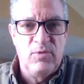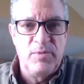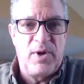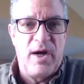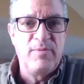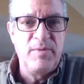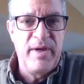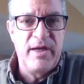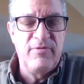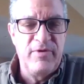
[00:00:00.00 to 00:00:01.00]
would probably
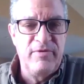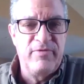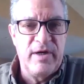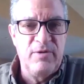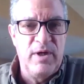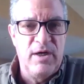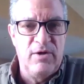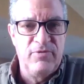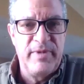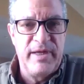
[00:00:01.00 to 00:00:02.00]
benefit very
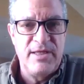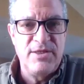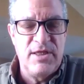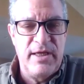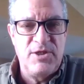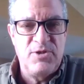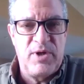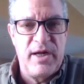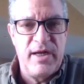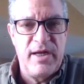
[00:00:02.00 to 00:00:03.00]
well from an Enzalase
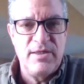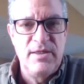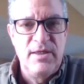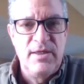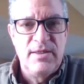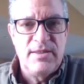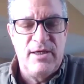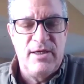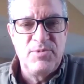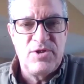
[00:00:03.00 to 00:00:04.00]
product
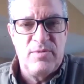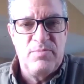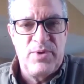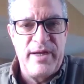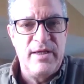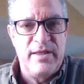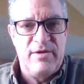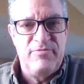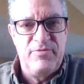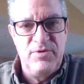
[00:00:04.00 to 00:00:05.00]
to help start breaking
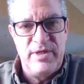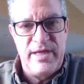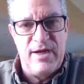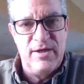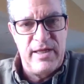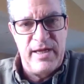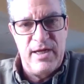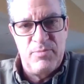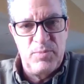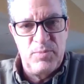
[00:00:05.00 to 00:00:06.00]
that food down in
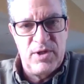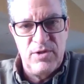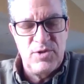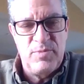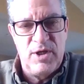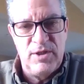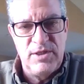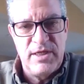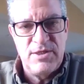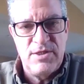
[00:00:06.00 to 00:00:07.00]
that upper part of the small
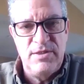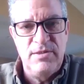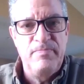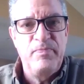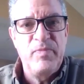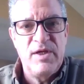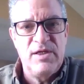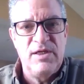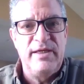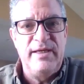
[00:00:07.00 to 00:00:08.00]
intestine,
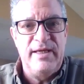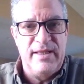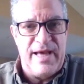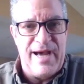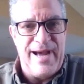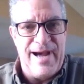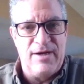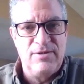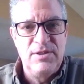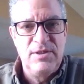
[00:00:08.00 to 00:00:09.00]
cleaning that
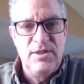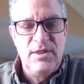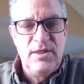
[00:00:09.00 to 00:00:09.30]
out